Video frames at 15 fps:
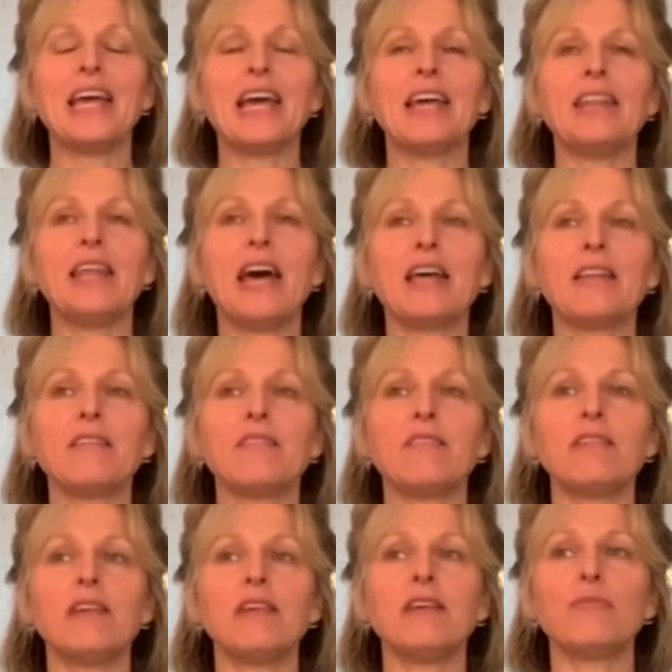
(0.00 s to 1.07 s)
and that is
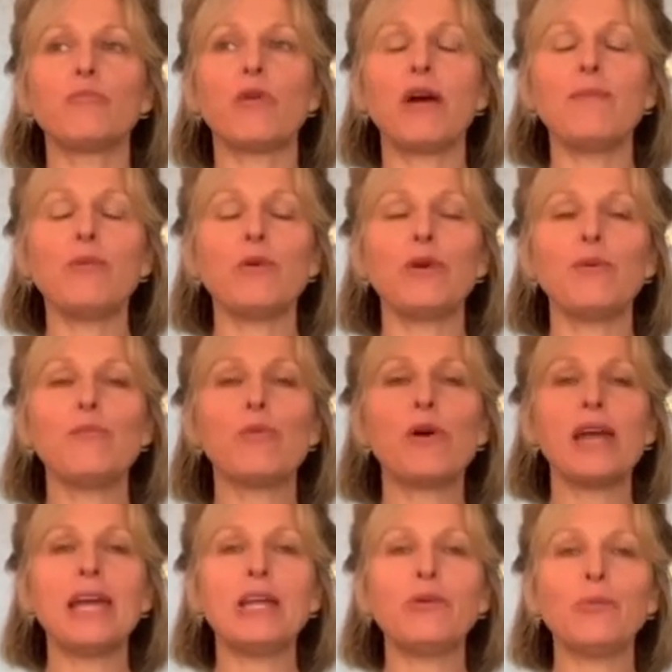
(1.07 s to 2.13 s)
the primary
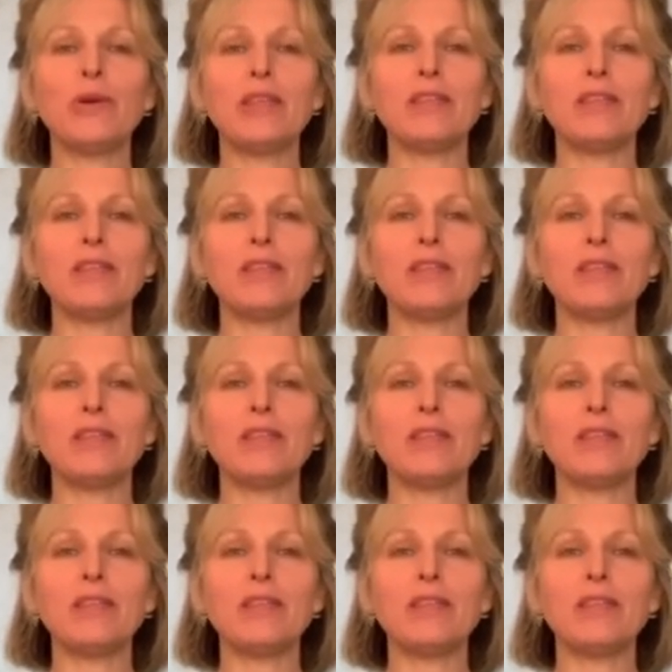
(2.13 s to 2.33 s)
brain we